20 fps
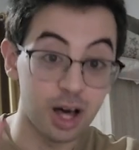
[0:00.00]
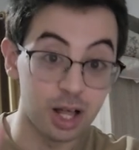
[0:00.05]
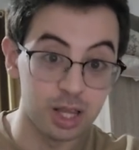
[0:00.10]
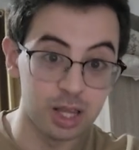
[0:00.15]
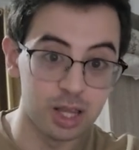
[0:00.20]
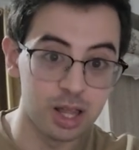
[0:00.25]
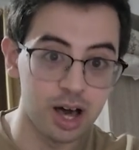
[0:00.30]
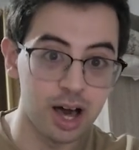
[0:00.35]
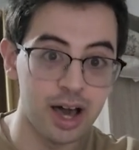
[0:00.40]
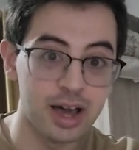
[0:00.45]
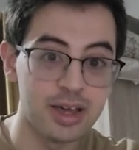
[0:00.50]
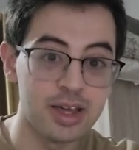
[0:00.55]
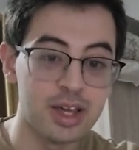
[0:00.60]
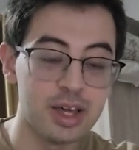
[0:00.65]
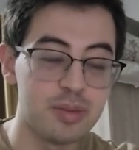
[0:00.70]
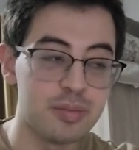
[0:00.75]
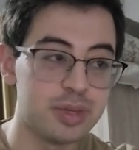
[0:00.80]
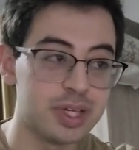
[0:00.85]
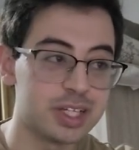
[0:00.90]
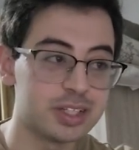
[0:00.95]
a lot,
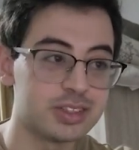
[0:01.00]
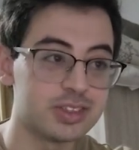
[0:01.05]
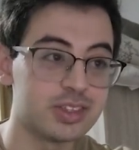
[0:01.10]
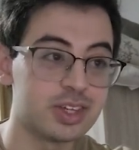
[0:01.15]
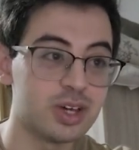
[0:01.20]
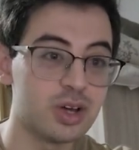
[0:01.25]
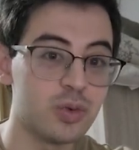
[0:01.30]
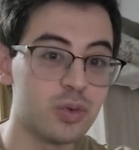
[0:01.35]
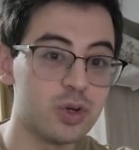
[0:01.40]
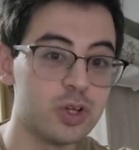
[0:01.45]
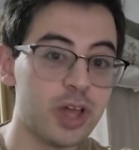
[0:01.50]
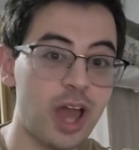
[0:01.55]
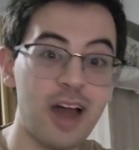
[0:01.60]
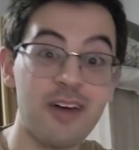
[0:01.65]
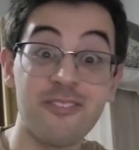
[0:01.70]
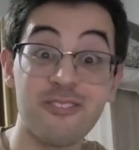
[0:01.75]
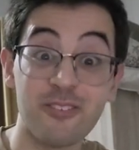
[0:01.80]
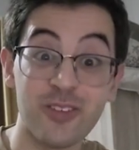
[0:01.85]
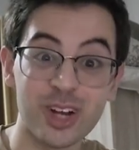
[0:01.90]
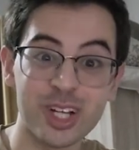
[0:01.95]
because when you
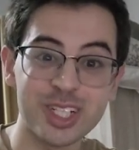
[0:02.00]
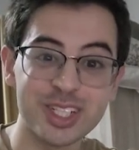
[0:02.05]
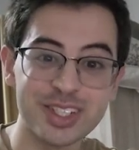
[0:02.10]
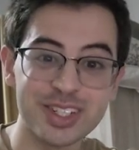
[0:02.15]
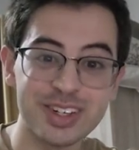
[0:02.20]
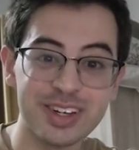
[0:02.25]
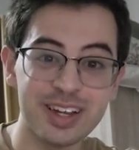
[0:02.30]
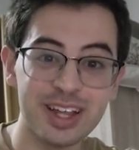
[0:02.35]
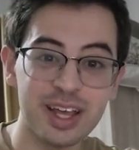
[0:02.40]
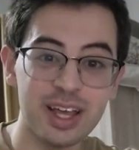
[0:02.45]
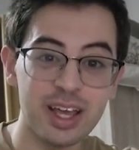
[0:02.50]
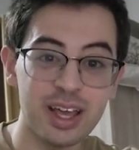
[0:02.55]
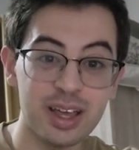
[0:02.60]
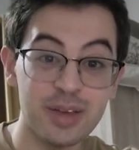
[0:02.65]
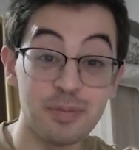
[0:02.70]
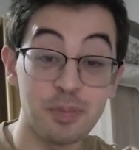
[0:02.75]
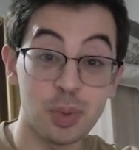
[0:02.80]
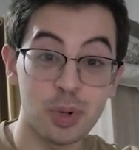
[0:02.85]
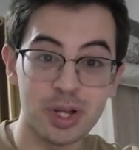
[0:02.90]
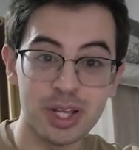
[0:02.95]
have friction
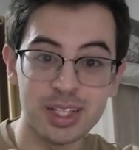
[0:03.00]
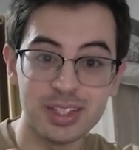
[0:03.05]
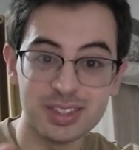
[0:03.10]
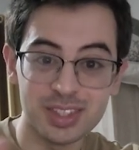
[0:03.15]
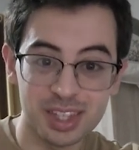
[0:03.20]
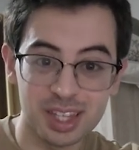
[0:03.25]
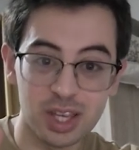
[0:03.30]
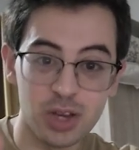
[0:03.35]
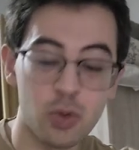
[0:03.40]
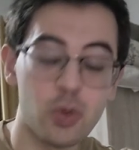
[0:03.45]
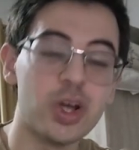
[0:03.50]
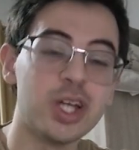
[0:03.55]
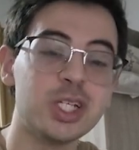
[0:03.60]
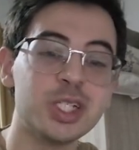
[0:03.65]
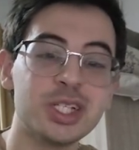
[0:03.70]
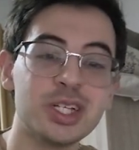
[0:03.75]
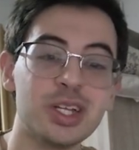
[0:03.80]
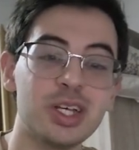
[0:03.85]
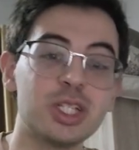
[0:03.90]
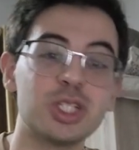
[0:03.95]
put into the
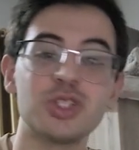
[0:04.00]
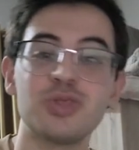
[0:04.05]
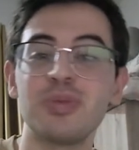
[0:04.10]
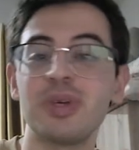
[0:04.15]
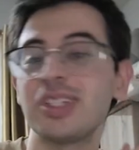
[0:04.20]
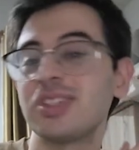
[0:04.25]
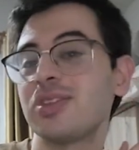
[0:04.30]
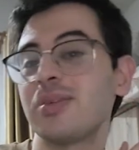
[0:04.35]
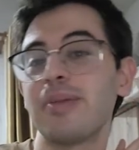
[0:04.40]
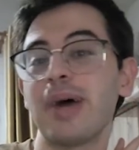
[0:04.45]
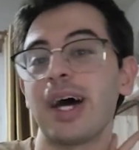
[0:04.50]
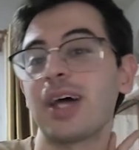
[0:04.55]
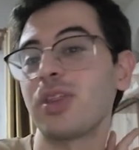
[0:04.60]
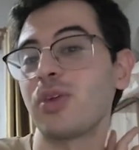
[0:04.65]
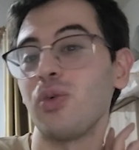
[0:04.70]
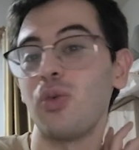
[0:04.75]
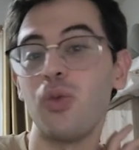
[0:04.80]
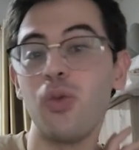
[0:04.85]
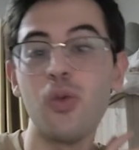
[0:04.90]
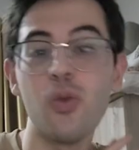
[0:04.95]
equation, it just makes the math
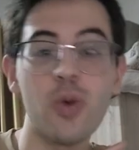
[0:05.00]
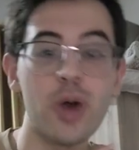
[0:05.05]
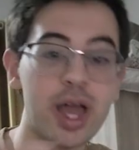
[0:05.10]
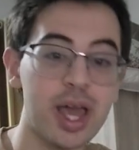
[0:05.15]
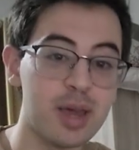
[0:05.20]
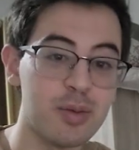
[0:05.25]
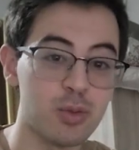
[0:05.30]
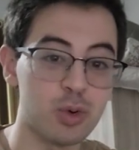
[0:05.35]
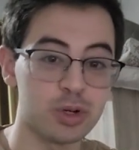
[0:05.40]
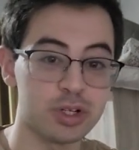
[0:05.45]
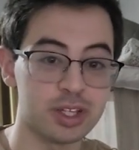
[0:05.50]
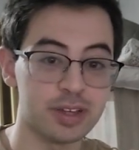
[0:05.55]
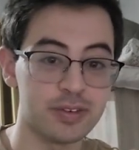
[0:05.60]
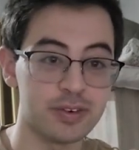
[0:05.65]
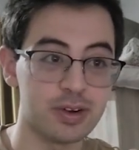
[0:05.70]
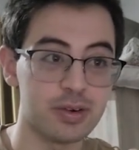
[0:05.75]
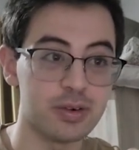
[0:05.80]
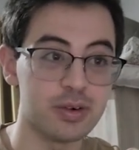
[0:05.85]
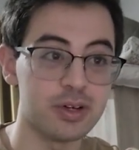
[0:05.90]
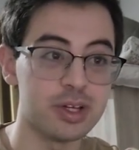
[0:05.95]
way more
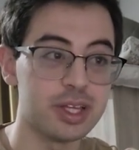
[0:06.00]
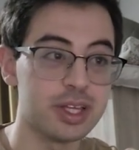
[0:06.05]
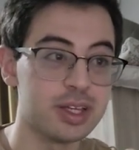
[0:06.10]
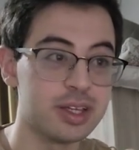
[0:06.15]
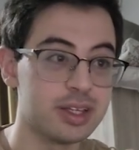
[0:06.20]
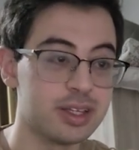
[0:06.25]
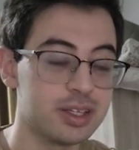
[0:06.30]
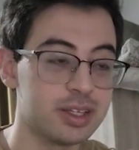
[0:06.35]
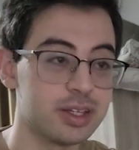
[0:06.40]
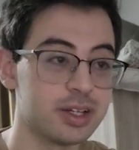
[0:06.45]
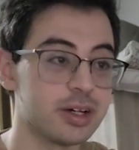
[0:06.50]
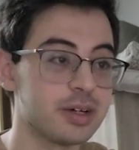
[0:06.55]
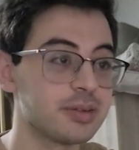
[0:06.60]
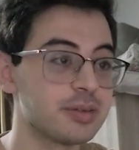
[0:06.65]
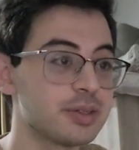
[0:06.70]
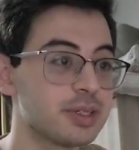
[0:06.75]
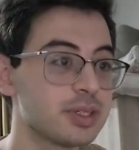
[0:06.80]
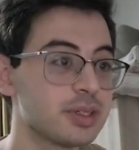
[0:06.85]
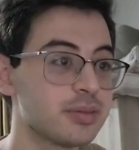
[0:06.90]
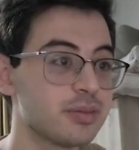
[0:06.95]
difficult,
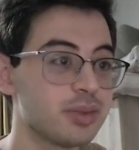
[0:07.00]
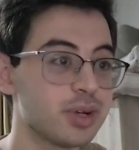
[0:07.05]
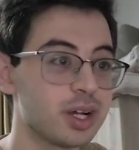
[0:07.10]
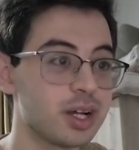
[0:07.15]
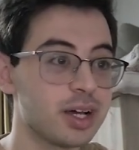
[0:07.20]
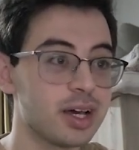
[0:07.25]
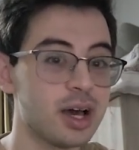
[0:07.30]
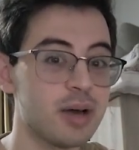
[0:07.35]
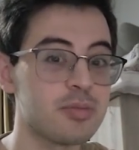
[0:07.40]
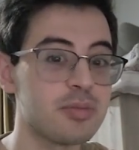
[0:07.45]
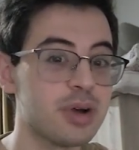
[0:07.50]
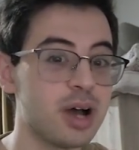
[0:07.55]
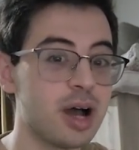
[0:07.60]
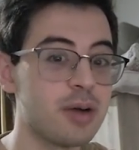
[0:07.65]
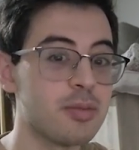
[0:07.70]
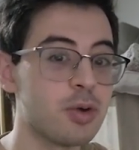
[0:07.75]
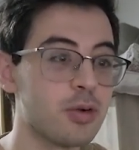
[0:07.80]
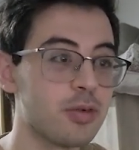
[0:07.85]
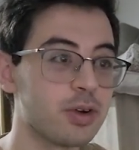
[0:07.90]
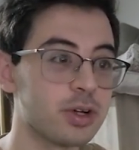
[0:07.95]
But
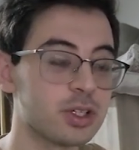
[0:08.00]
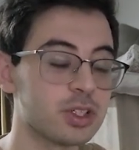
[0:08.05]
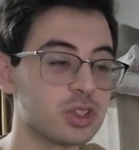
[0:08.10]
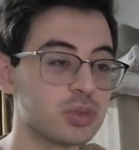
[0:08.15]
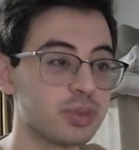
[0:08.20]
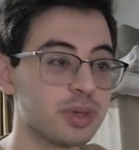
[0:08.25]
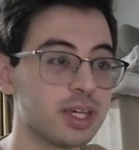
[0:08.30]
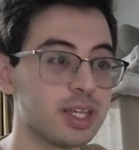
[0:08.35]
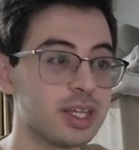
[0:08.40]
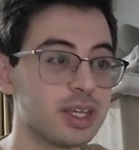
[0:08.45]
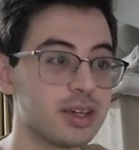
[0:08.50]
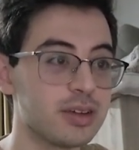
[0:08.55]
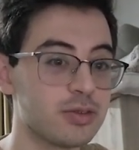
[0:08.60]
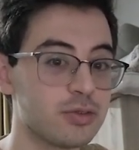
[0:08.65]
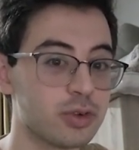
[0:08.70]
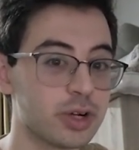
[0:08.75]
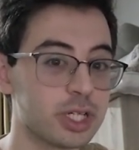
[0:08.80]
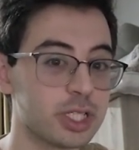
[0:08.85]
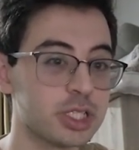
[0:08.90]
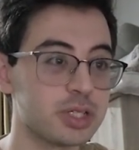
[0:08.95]
I'm over explaining
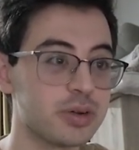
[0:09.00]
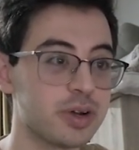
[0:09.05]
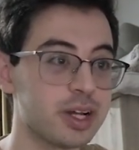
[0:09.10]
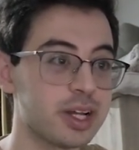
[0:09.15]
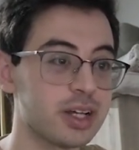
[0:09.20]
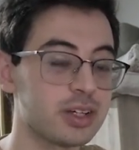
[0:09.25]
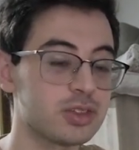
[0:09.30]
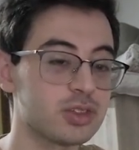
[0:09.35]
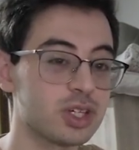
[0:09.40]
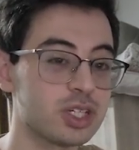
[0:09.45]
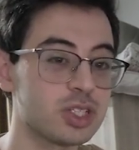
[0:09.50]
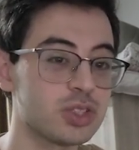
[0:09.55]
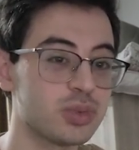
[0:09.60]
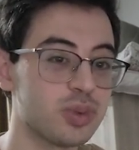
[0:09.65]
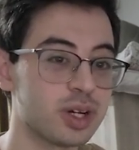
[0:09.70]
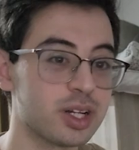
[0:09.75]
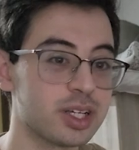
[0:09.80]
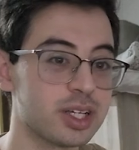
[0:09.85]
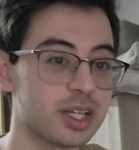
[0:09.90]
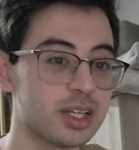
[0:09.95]
friction right now, so I just
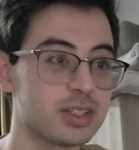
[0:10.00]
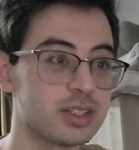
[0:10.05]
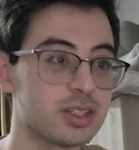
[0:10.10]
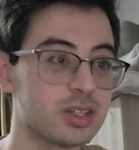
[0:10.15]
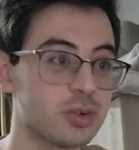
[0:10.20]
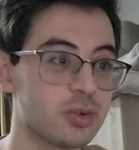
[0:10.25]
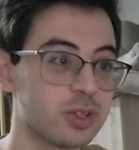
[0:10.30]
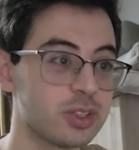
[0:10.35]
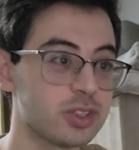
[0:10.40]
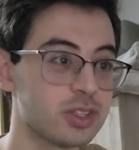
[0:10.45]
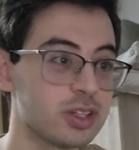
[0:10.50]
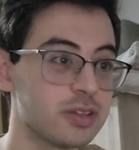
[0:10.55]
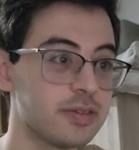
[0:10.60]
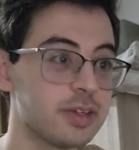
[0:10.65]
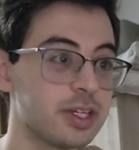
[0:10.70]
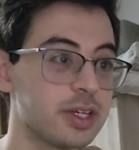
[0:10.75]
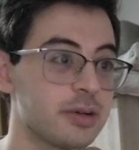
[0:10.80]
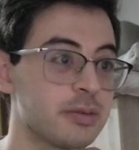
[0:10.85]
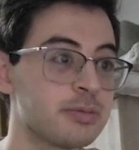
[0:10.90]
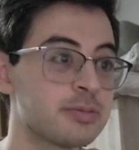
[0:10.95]
want to get into the rest of the
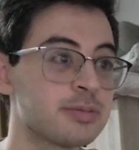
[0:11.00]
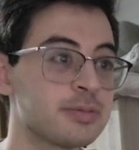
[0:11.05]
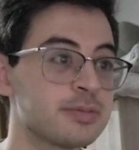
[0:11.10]
video.